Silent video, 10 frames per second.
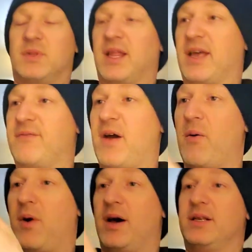Like if I
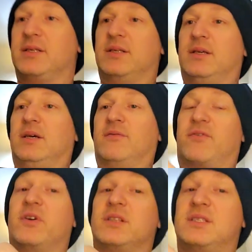want,
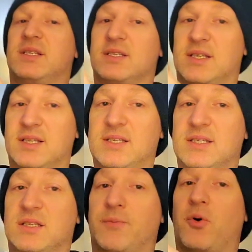for instance, and this
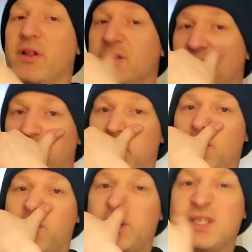is the point of this
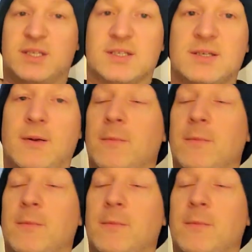video, for instance,